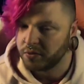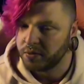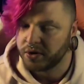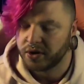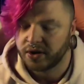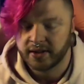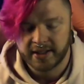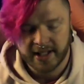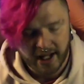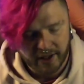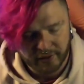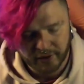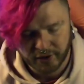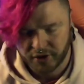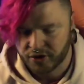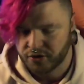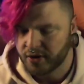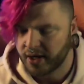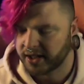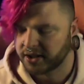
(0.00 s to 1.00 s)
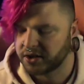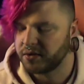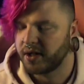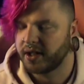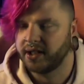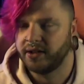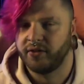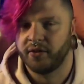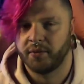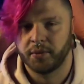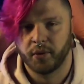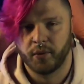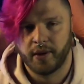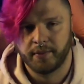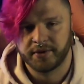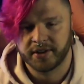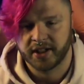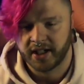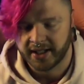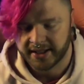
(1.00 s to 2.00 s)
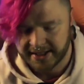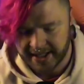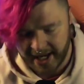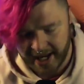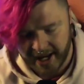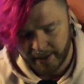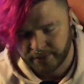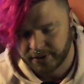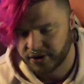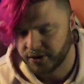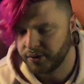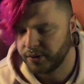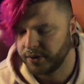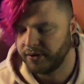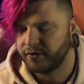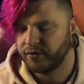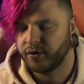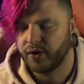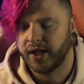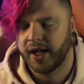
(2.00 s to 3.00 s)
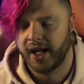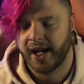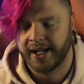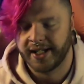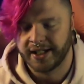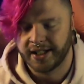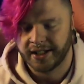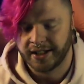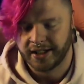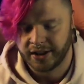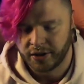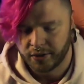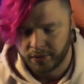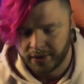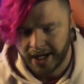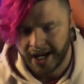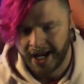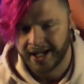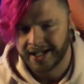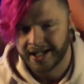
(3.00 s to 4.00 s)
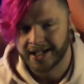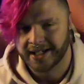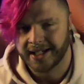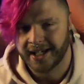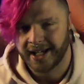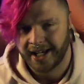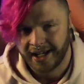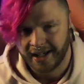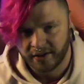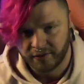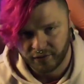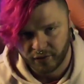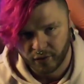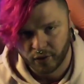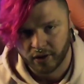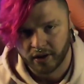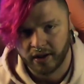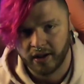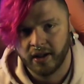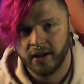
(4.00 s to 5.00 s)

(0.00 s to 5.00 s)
You can download the tracks directly from the website. It's absolutely free, and you cannot get hit for it.